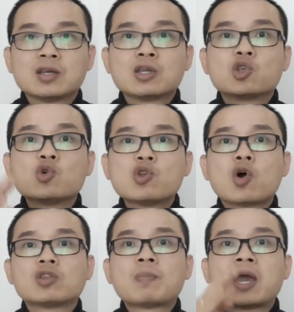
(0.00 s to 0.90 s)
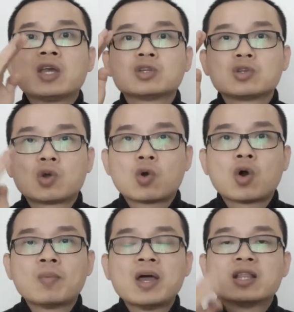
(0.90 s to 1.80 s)
You know the patient go
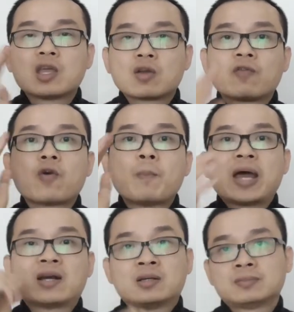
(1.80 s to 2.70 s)
home, they're going to feel better.